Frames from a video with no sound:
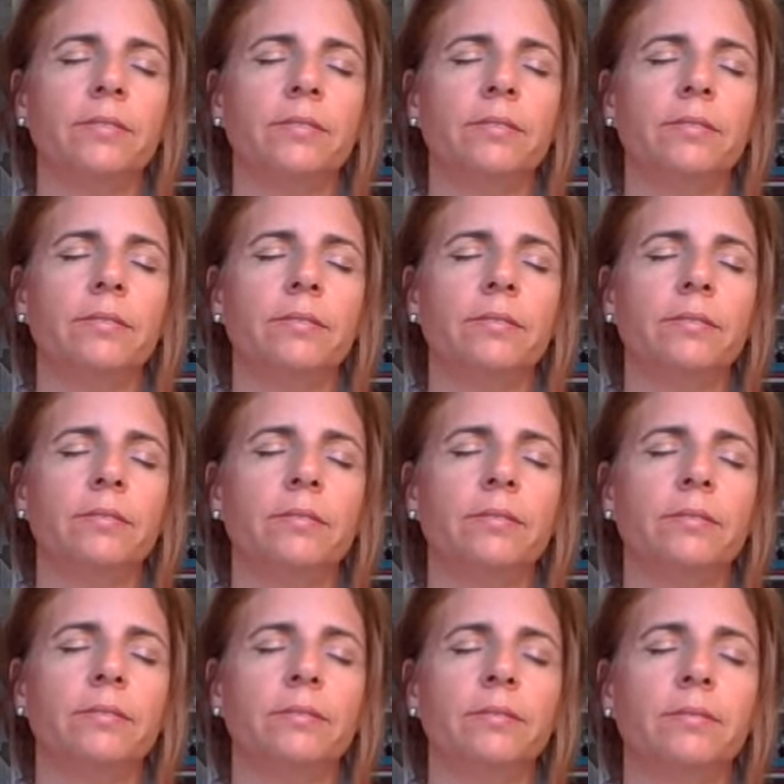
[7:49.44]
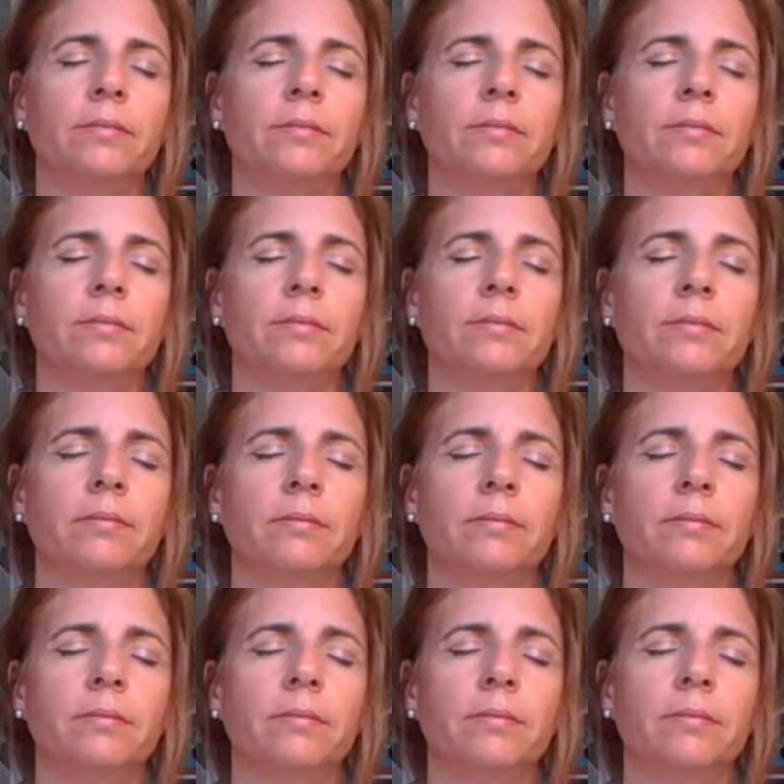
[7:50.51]

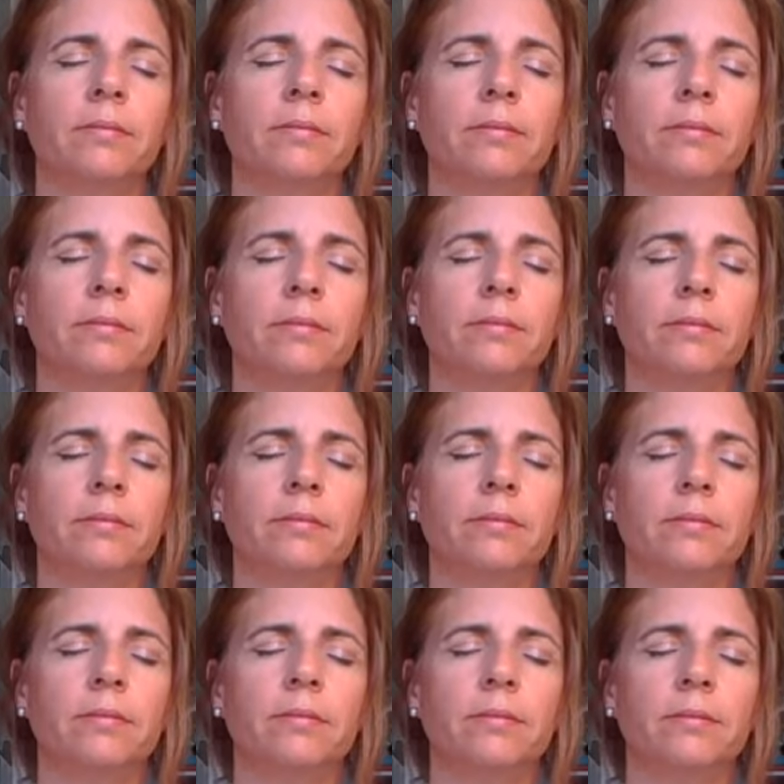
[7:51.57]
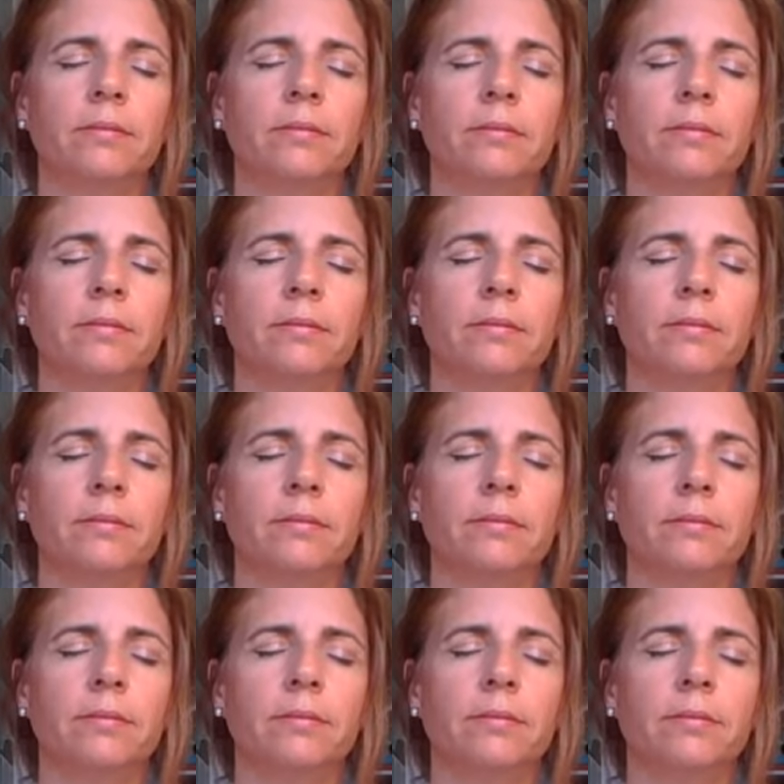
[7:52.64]

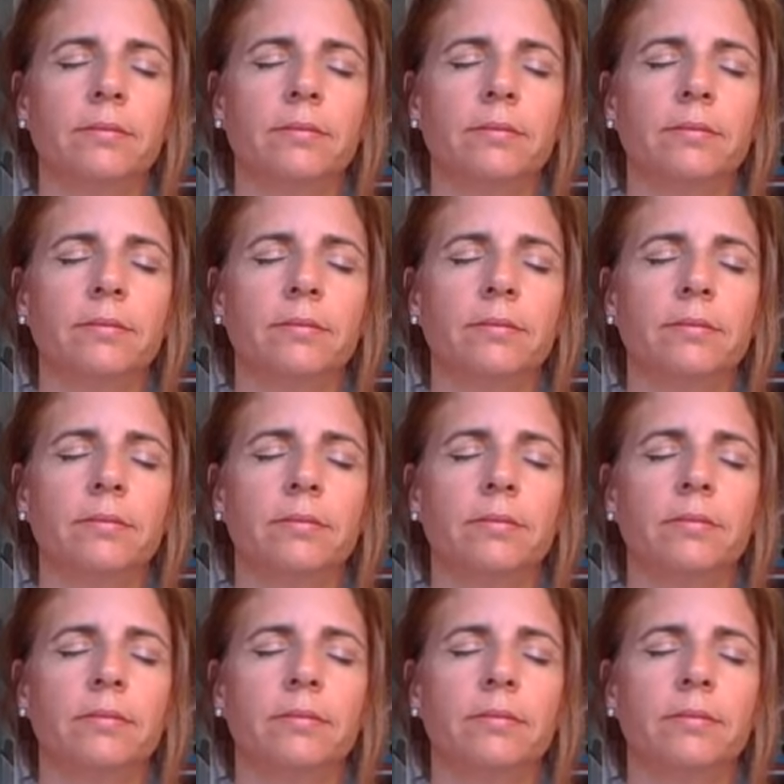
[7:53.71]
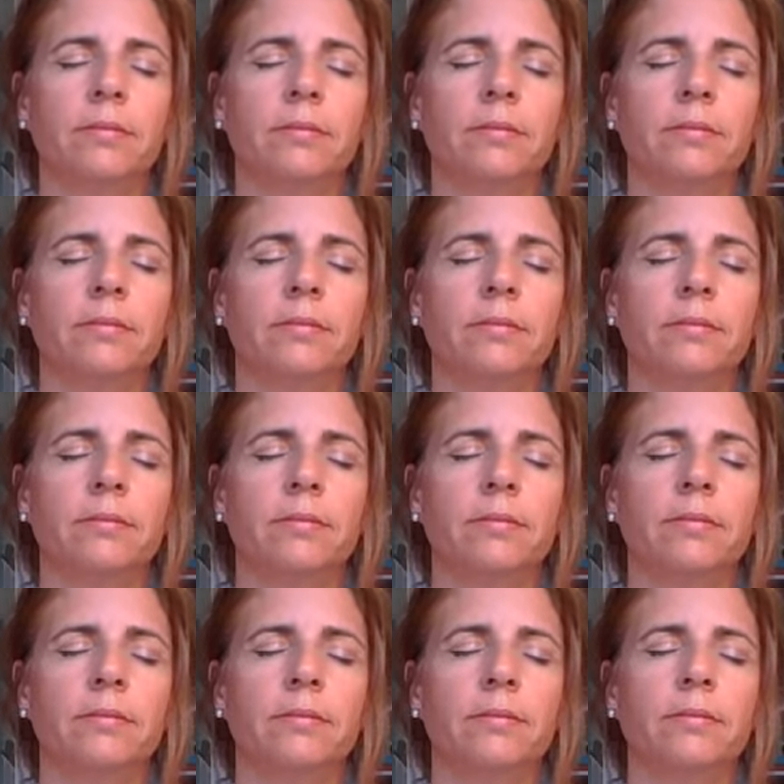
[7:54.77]

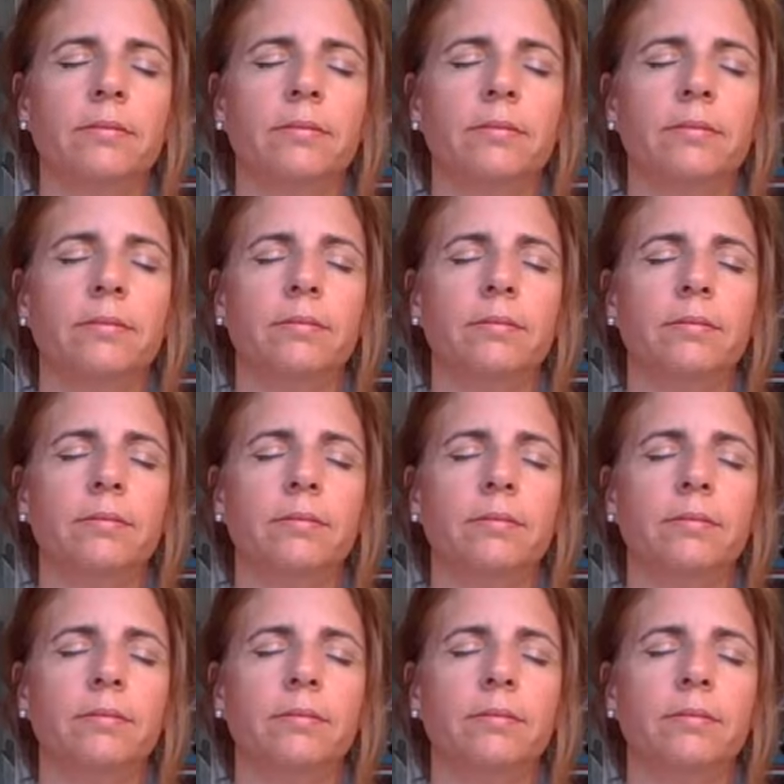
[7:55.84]
(no one is talking)